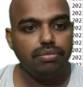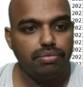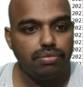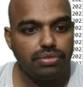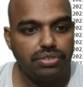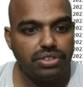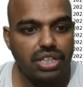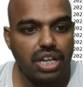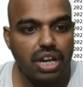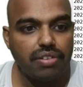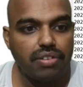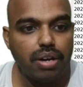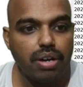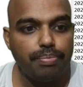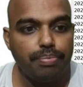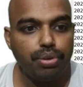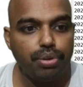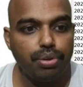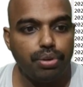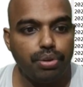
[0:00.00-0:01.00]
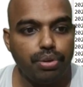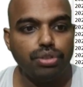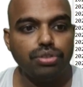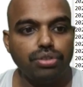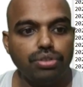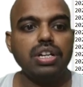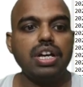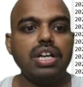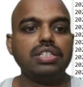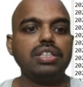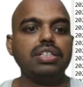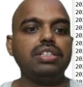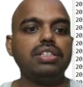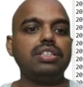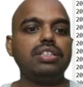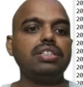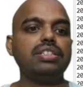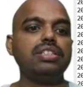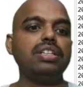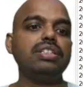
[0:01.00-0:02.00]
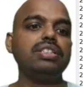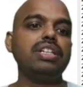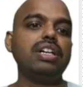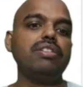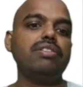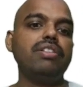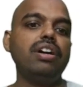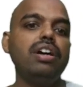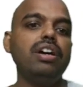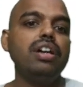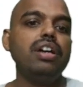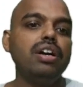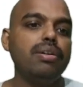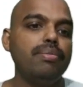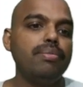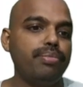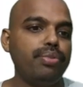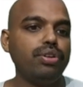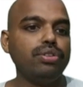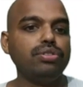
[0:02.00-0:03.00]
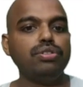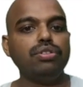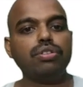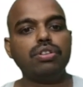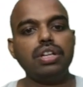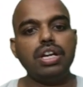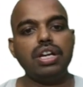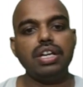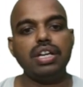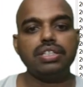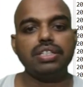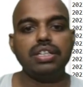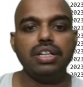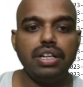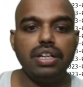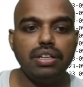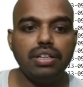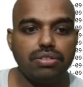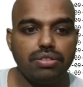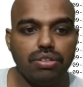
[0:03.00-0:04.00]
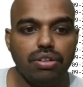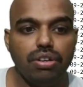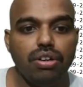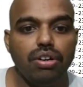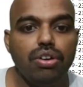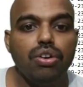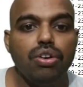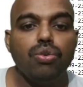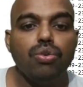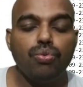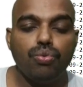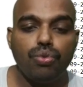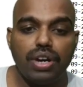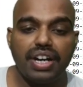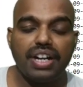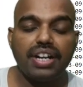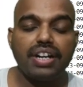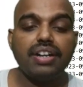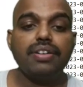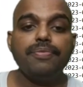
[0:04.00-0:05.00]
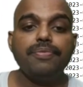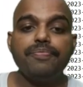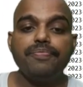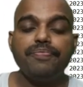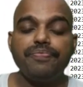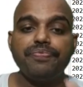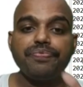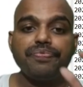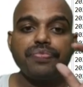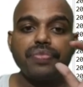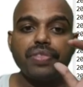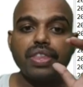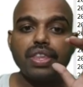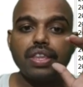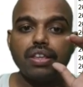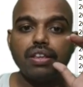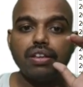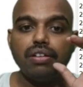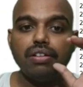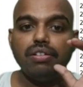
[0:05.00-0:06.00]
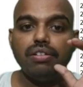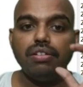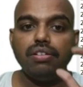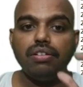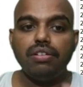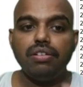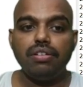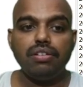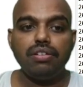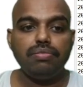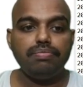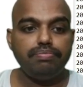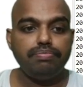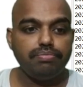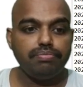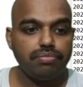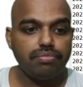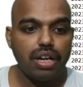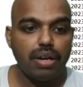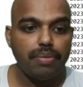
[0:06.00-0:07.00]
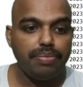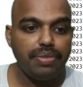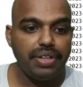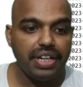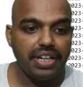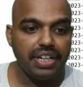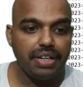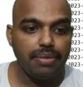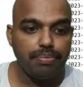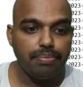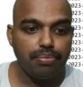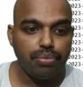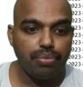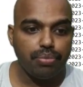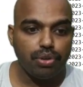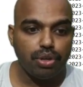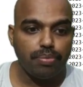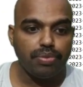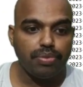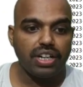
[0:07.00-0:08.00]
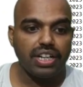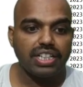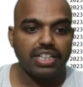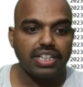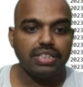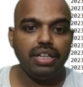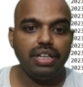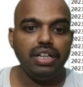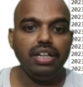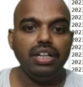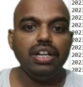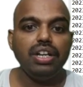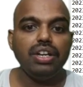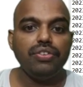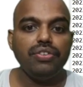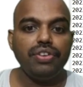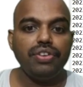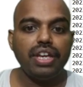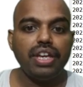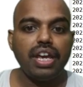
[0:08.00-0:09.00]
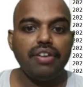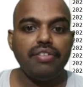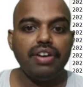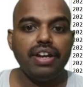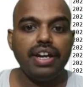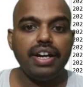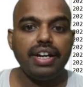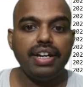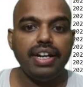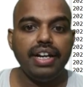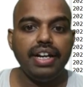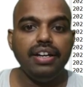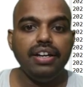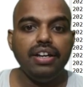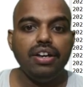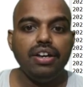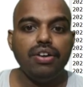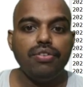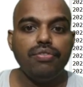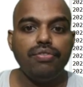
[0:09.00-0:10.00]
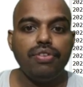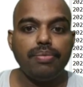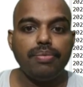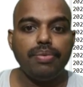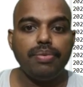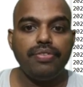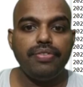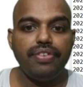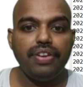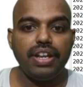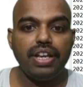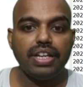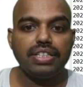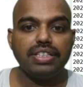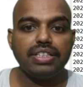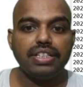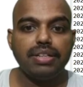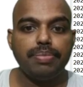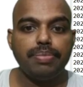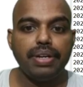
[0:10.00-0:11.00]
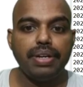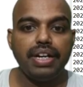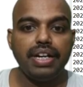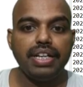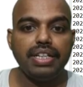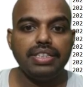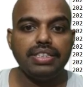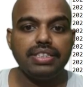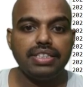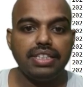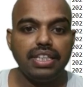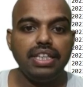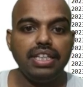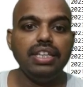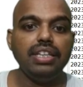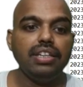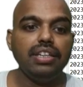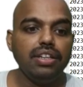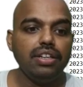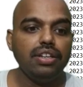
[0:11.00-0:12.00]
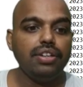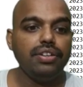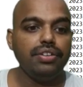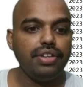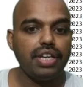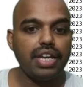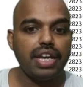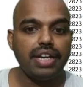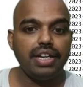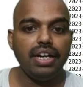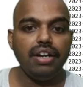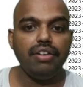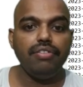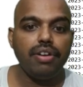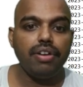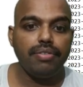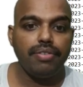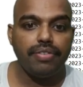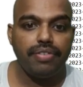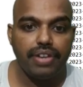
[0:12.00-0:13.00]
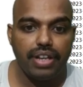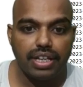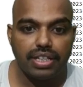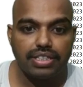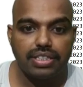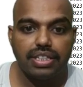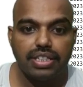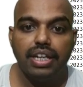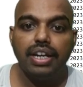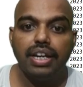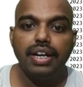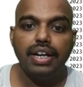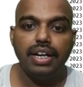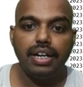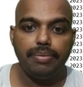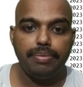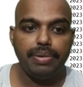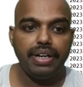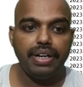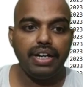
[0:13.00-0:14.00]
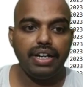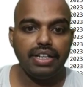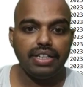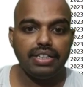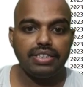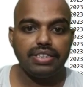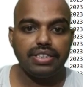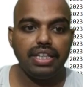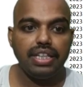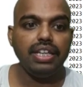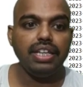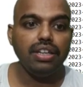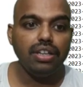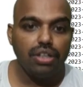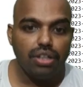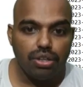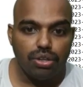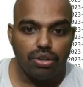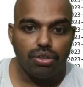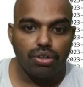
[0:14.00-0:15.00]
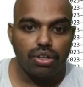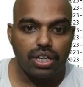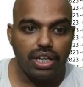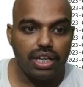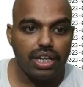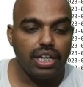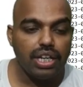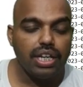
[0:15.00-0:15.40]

Java Pojo classes. This is the Java Pojo class, and also what uh, update in pom.xml we have added WebFlex dependency. We added WebFlex dependency. Okay,